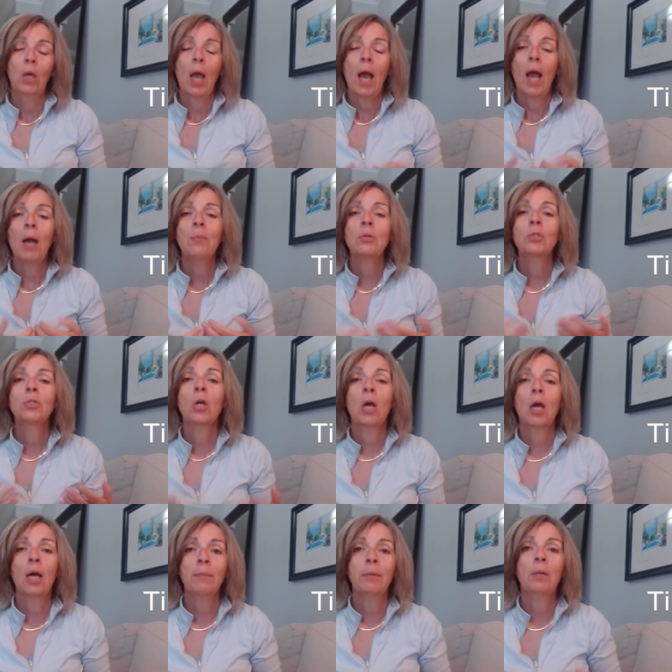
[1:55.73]
How much
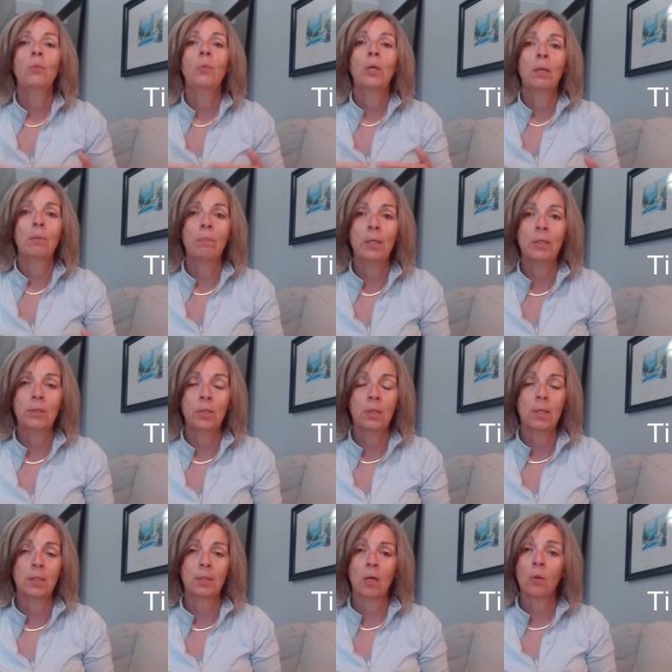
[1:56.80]
time can we commit to
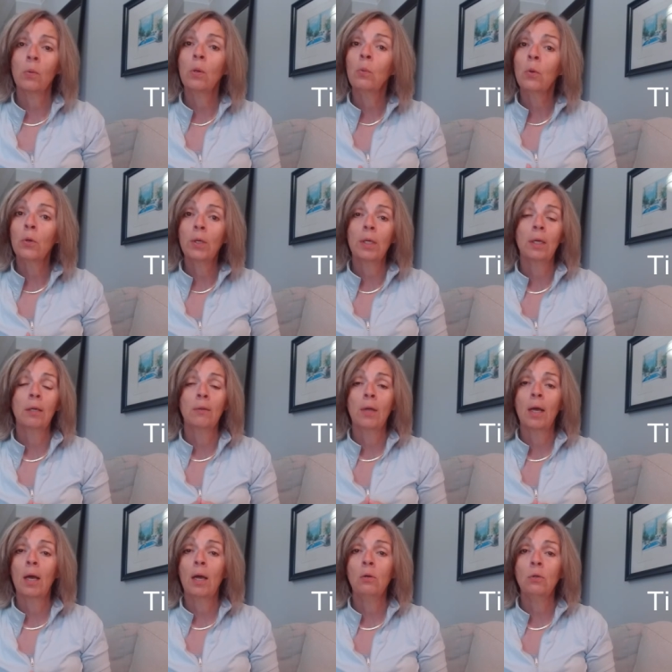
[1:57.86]
this? Are we working out of the
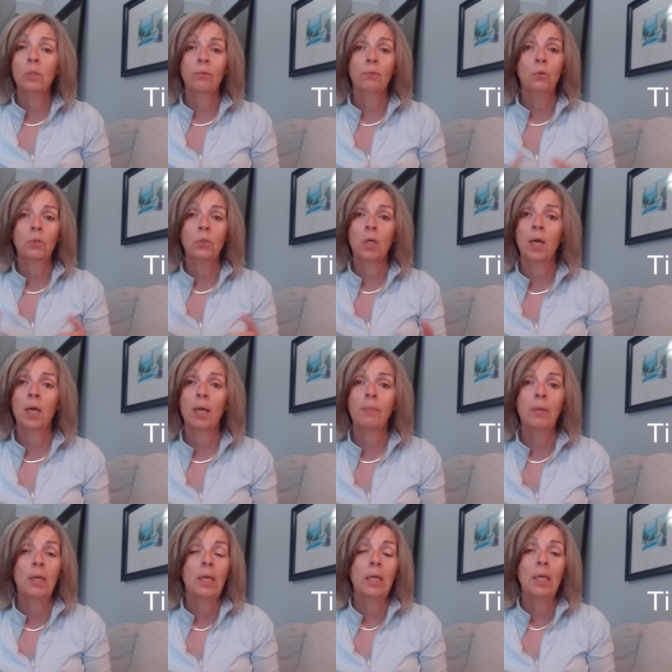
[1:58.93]
house full
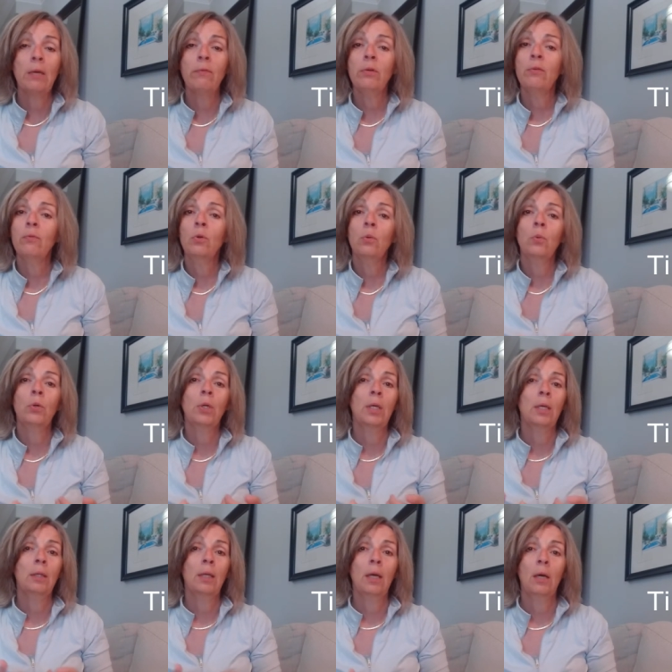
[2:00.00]
time? Even if we're working
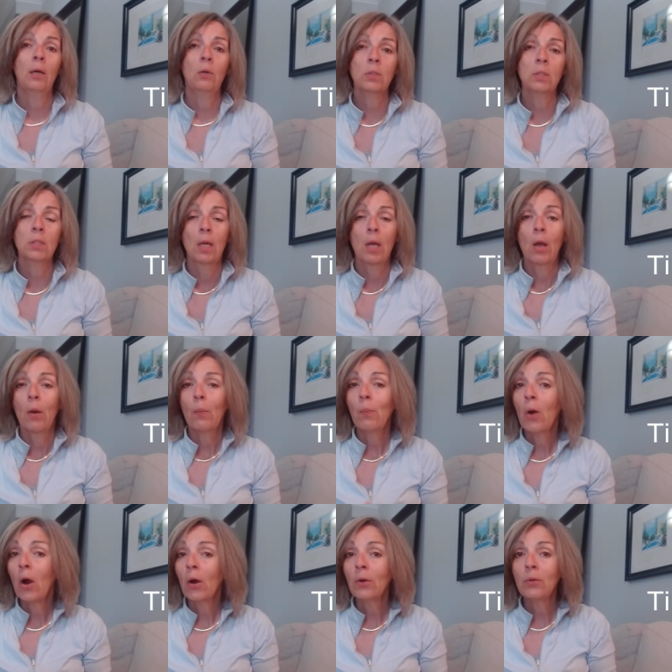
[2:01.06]
in the house
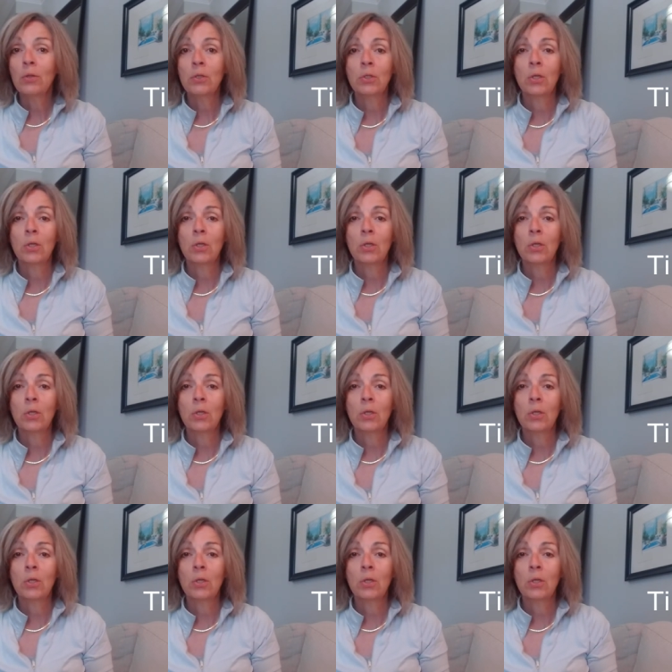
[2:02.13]
part of the